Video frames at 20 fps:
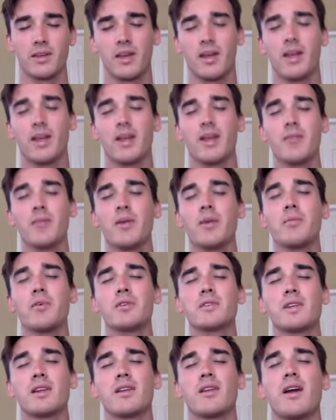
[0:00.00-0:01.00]
And I'm able
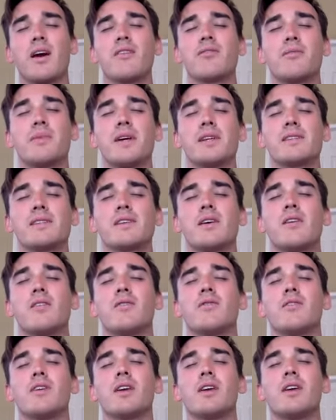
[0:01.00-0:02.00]
to love
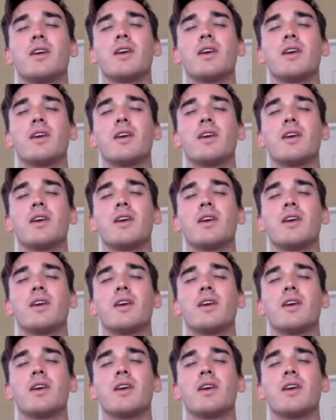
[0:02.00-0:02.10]
myself